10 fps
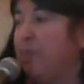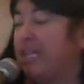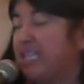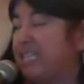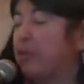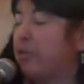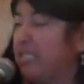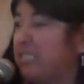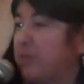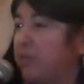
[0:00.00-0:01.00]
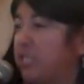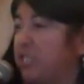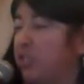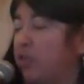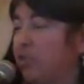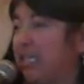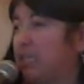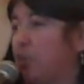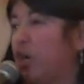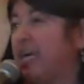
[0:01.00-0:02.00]
because there is some concern
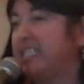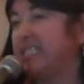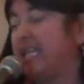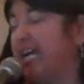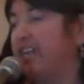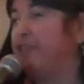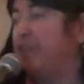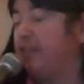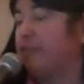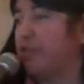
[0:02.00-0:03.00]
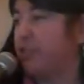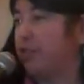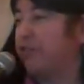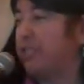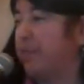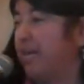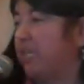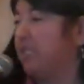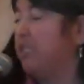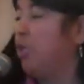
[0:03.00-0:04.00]
that the cost on a fee-for-service
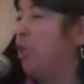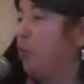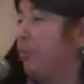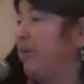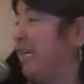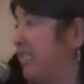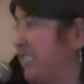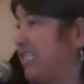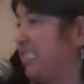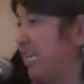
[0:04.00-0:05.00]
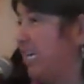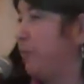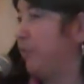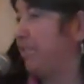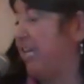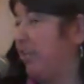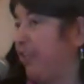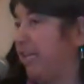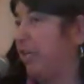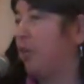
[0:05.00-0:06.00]
model would be unsustainable in
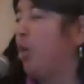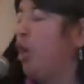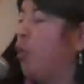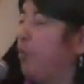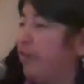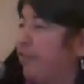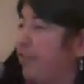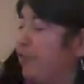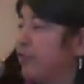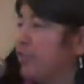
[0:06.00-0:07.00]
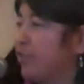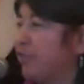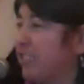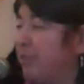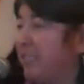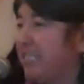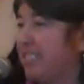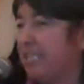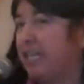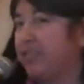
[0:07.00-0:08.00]
healthcare. What fee-for-service means
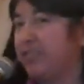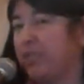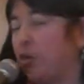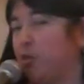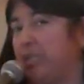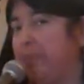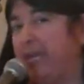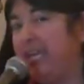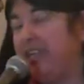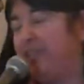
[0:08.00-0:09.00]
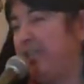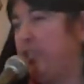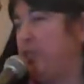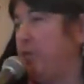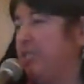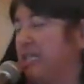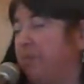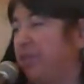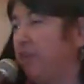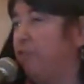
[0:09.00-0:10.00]
is doctors are only paid if they do
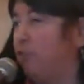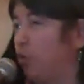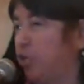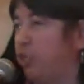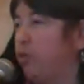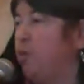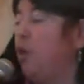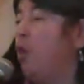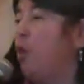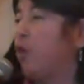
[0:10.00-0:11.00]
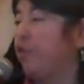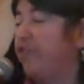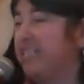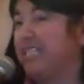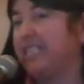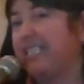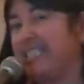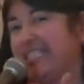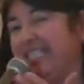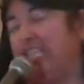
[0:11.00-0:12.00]
something for you or
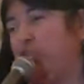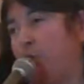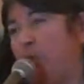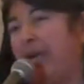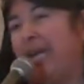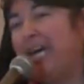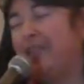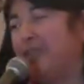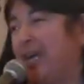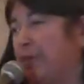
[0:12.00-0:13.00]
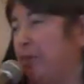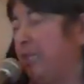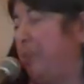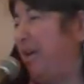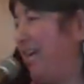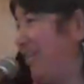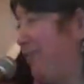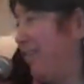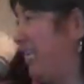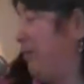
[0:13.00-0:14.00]
physically see you, and they're not really paid
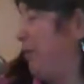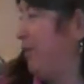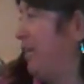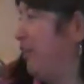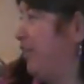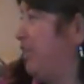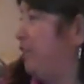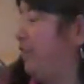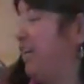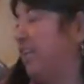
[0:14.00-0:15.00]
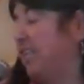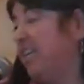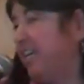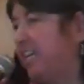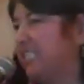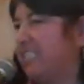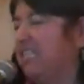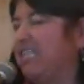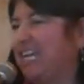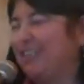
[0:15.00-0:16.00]
if they keep you healthy. In fact, it's
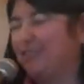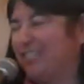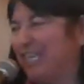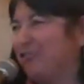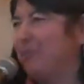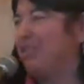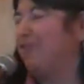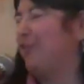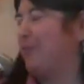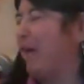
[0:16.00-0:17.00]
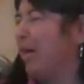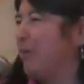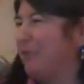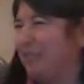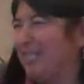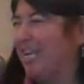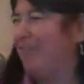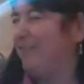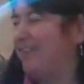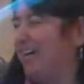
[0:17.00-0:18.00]
to the detriment of their pocketbook to
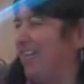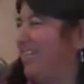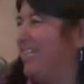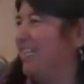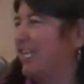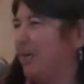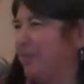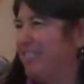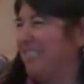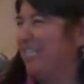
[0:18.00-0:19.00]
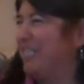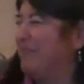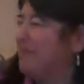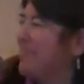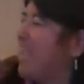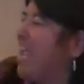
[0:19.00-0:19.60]
have you not needing to come and see them.